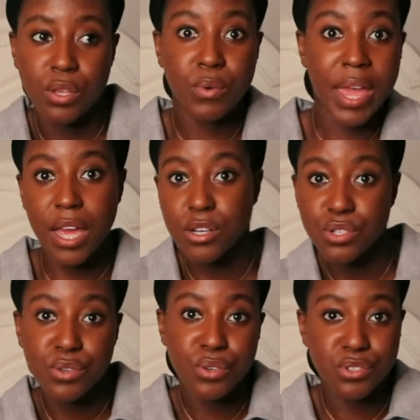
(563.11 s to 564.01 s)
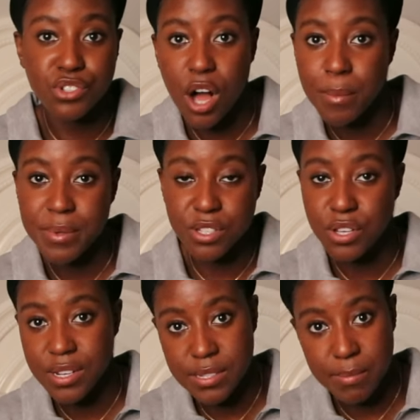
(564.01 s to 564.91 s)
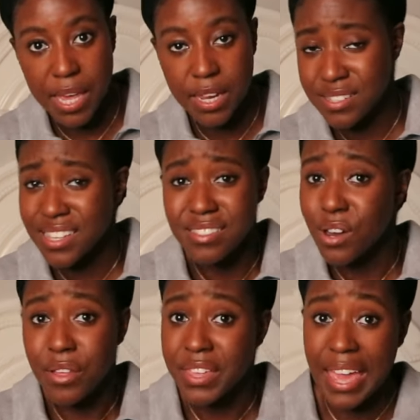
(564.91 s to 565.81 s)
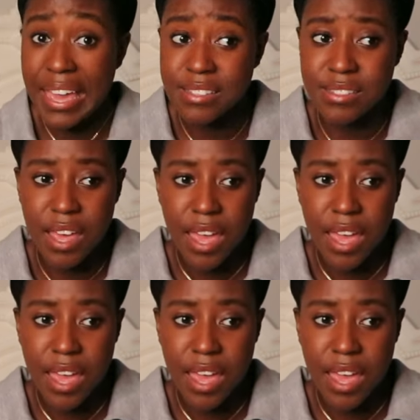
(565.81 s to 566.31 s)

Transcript: you can't do your job as good as a man, because that's not the case.